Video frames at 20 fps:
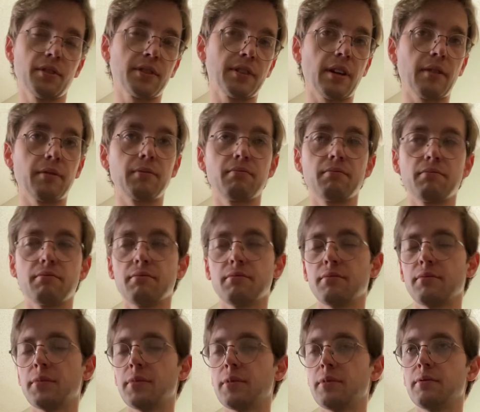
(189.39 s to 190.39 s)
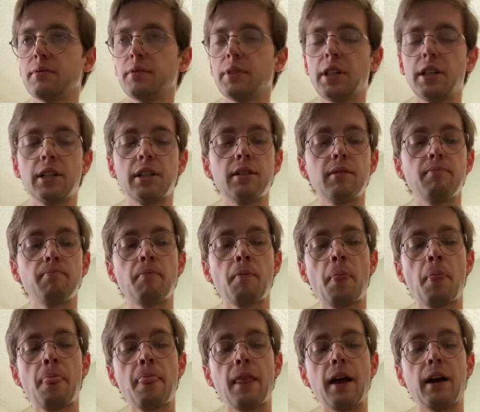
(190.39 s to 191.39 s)
7.
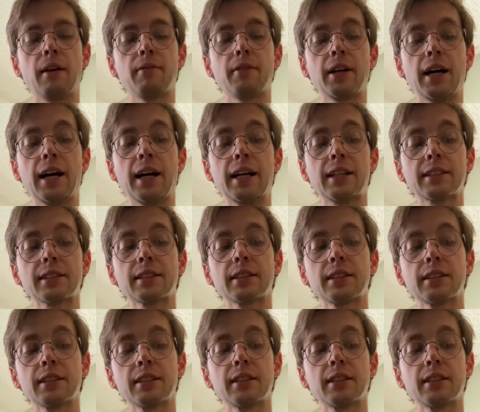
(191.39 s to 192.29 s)
I've got F,